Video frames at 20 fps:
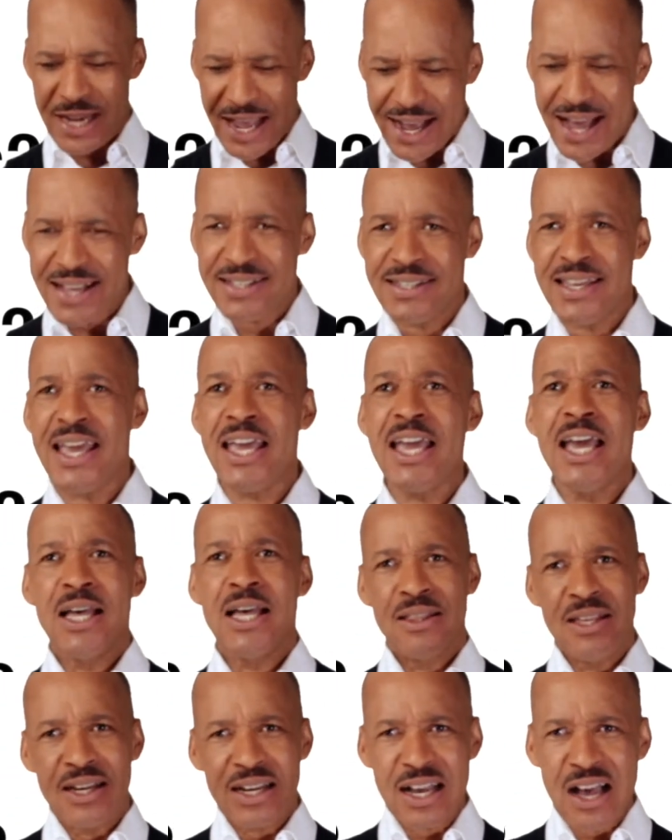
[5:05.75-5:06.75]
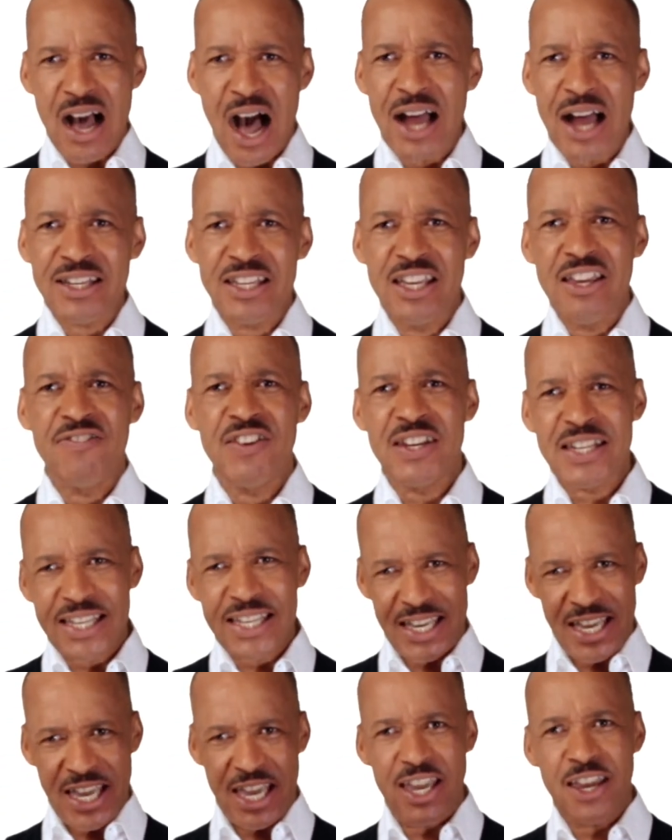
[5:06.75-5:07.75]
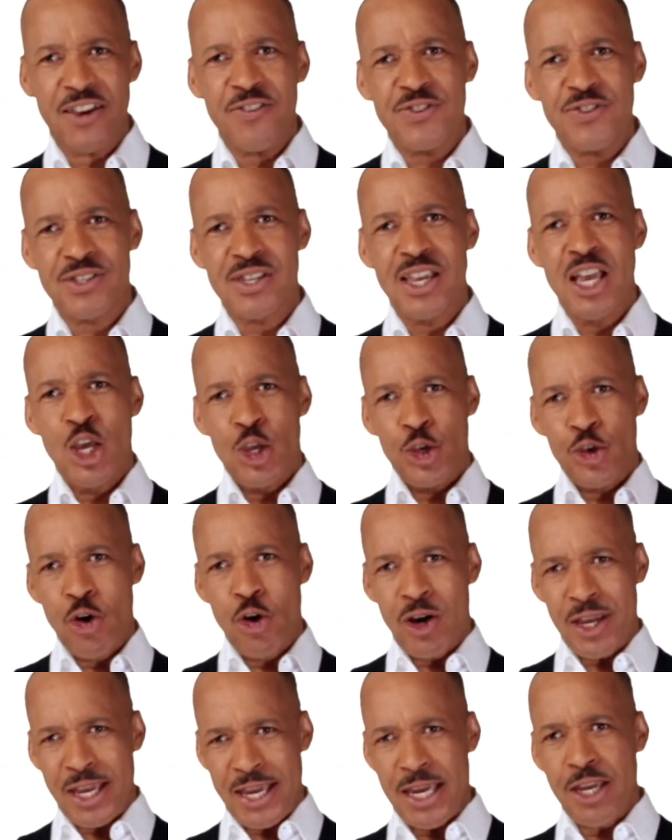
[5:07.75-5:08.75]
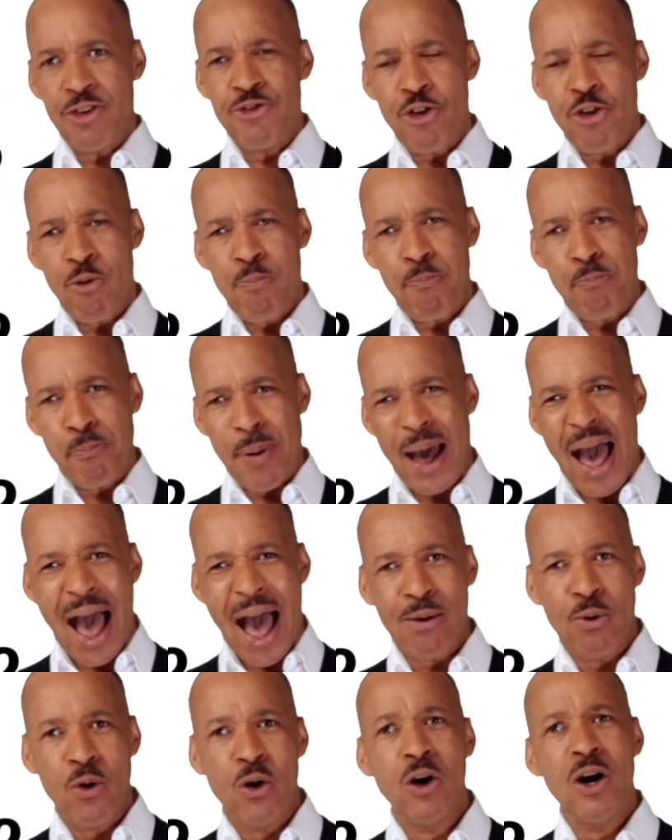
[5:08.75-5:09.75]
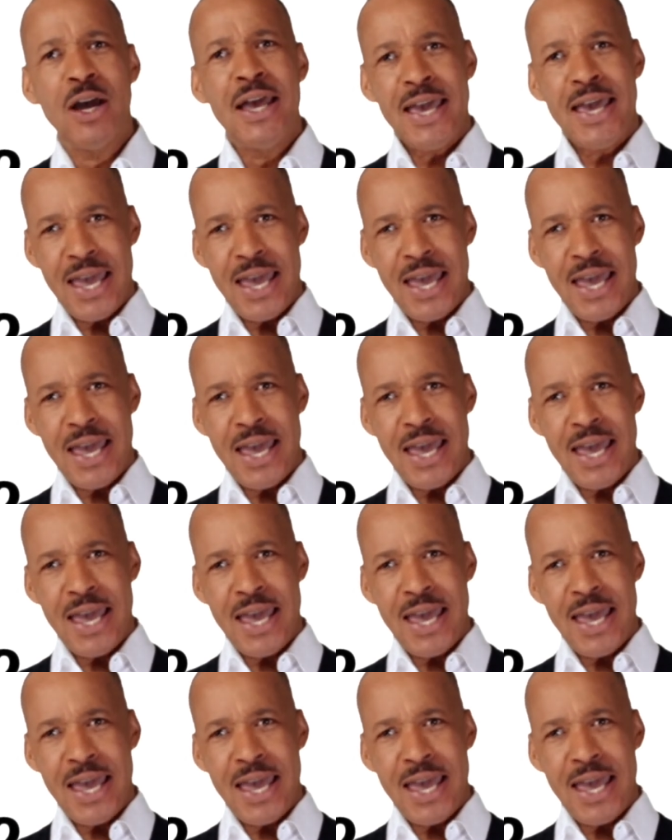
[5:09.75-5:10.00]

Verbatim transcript: Like I say, the God given gifts, your inner power,